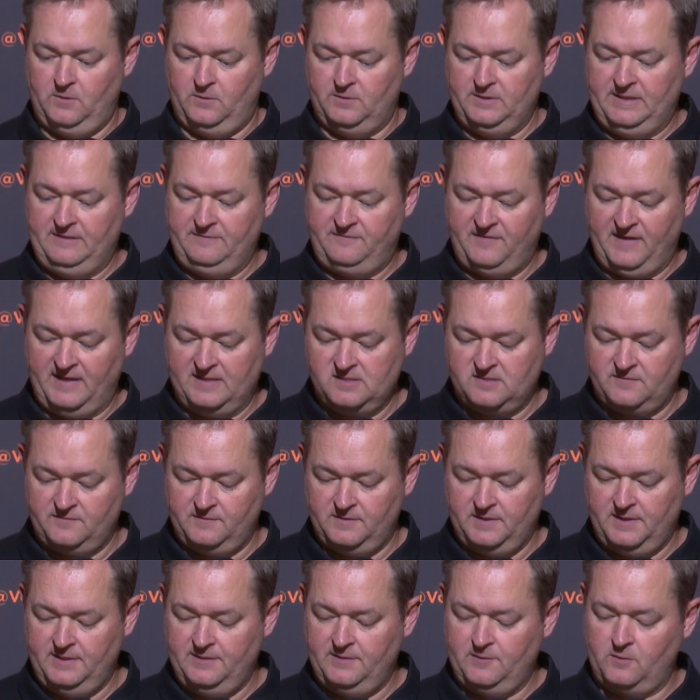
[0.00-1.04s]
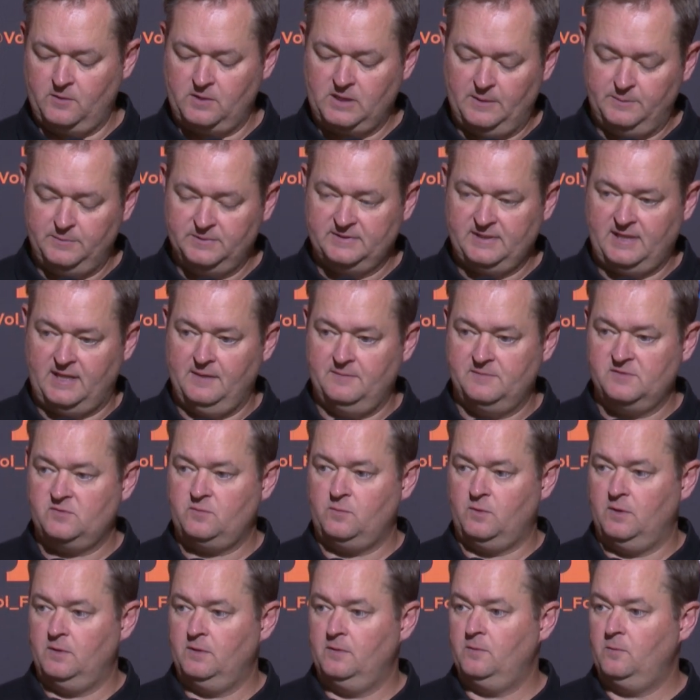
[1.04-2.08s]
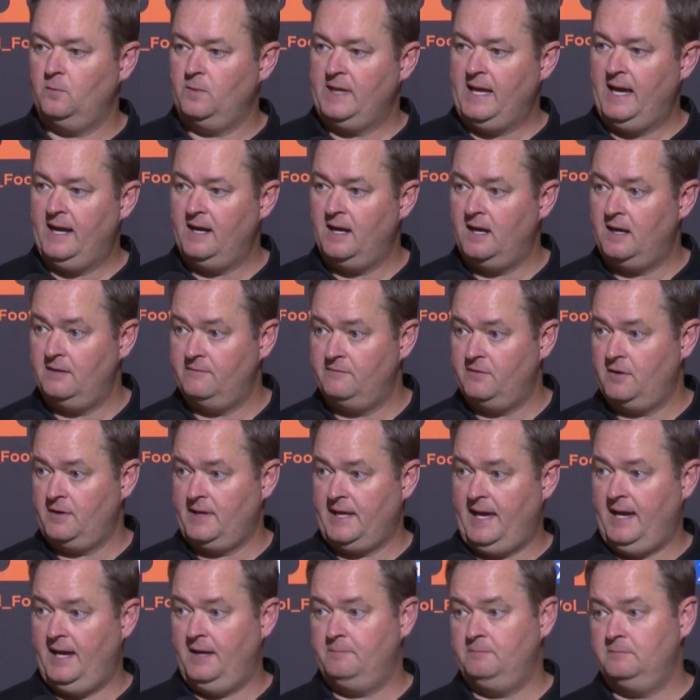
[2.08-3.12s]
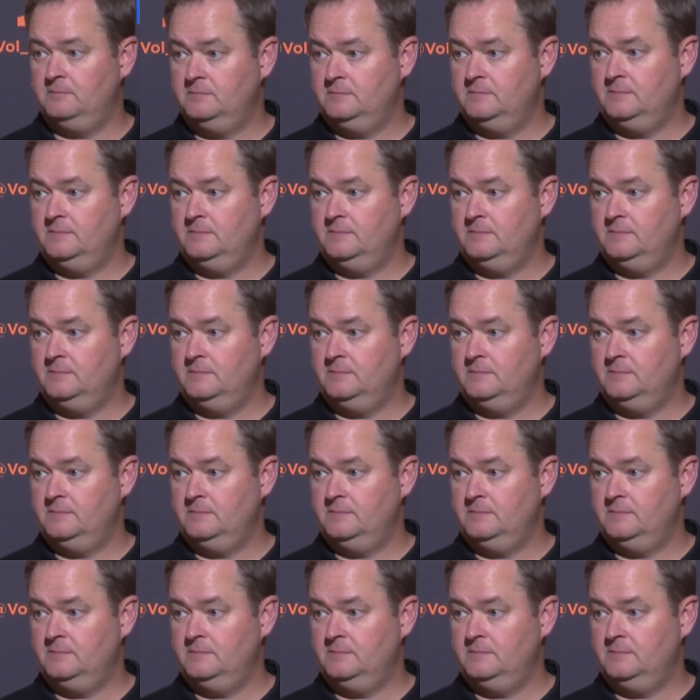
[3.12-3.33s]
defensively, there were a couple times where we got out of our gap.